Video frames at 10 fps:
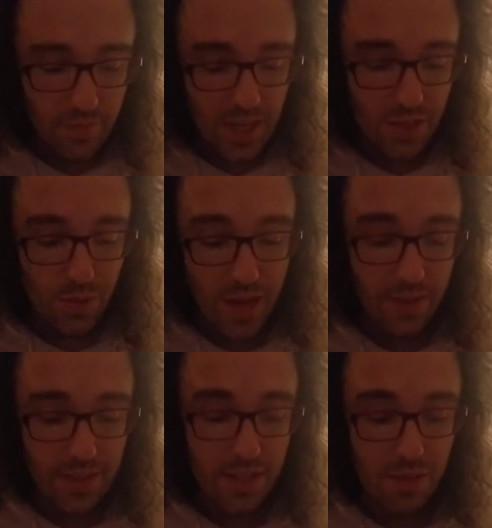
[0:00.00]
So yeah,
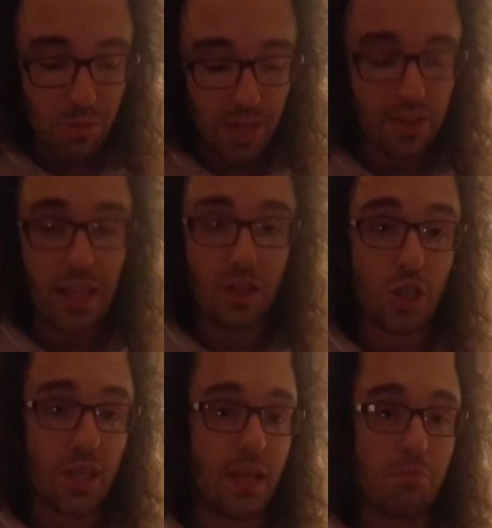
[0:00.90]
this is a big like
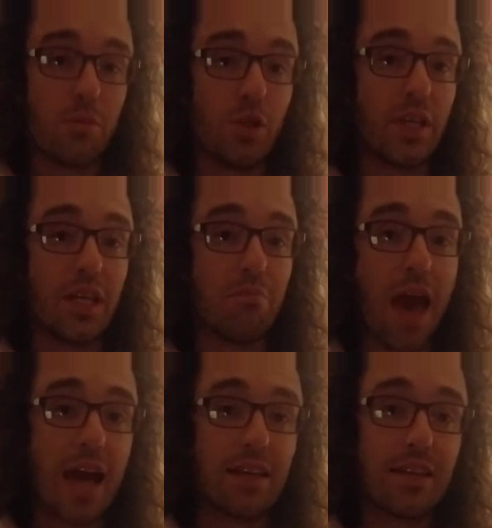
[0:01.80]
looking
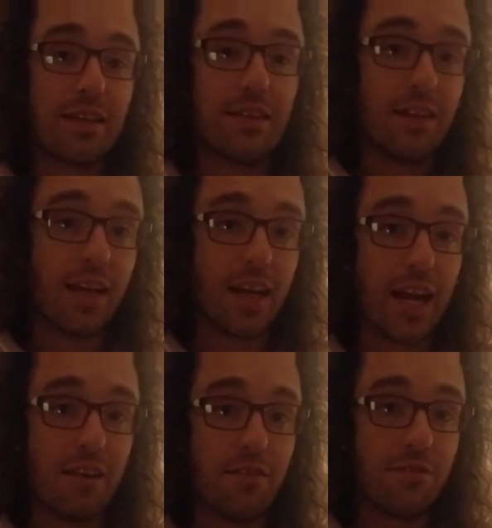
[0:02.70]
back and
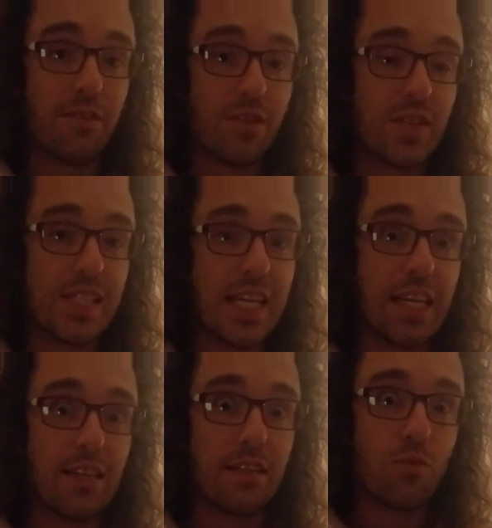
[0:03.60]
kind of
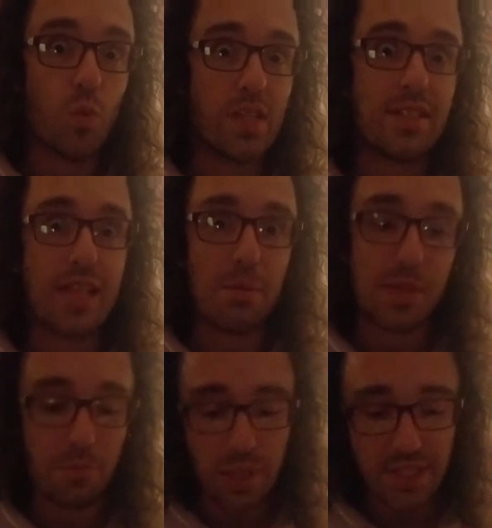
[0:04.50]
seeing what steps
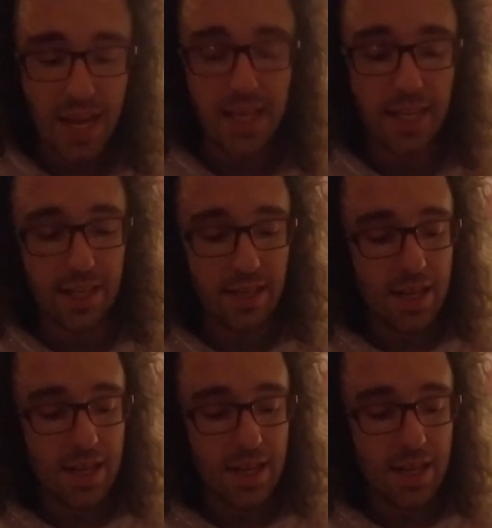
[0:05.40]
have been taken.